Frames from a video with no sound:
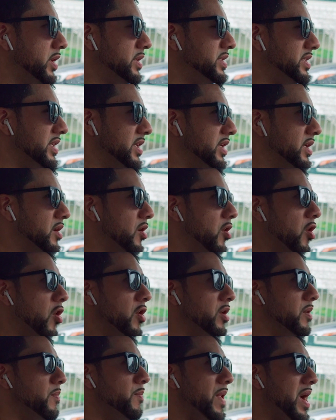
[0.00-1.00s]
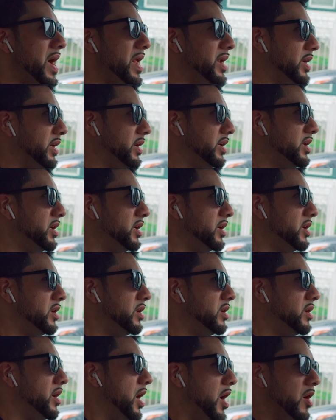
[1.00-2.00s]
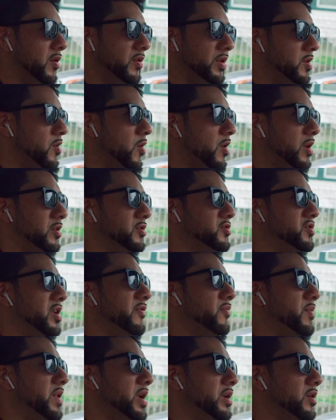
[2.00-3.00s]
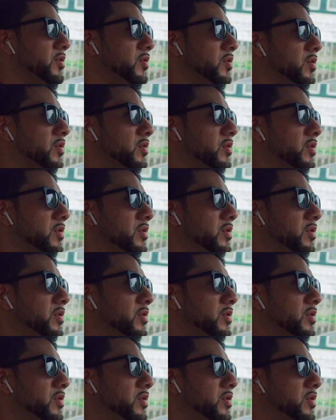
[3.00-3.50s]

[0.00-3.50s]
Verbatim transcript: It's an automatic. I don't even know how to drive manual.